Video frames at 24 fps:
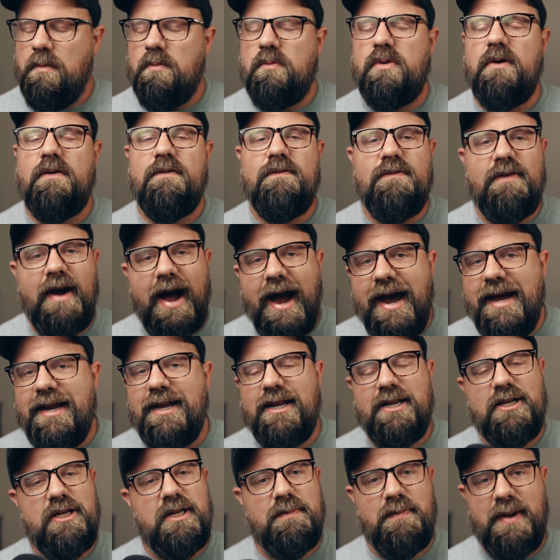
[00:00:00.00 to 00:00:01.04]

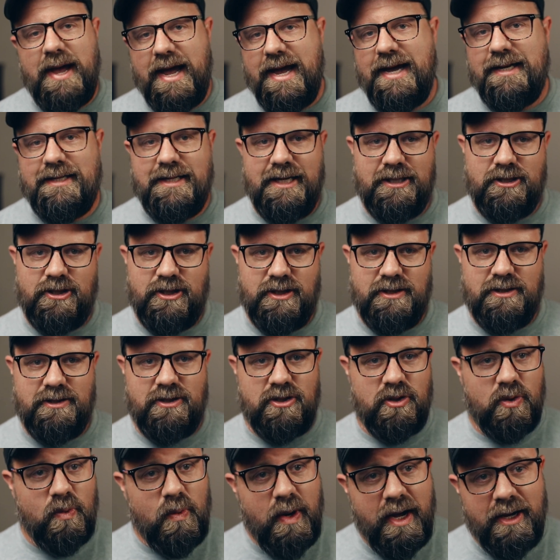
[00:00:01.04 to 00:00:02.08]
provided you pay attention
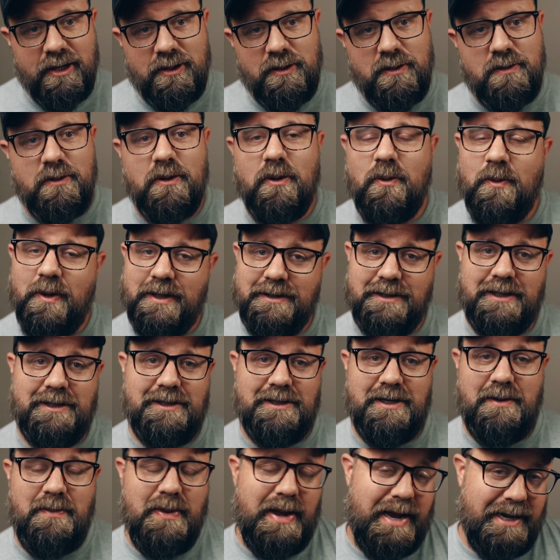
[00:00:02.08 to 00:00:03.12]
to what Google wants us
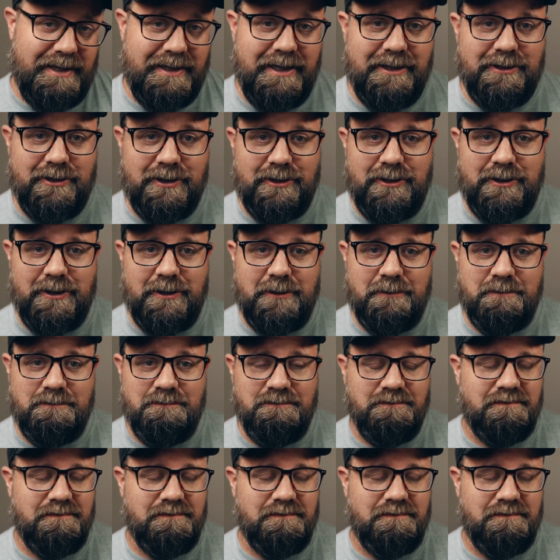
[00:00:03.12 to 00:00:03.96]
to pay attention to.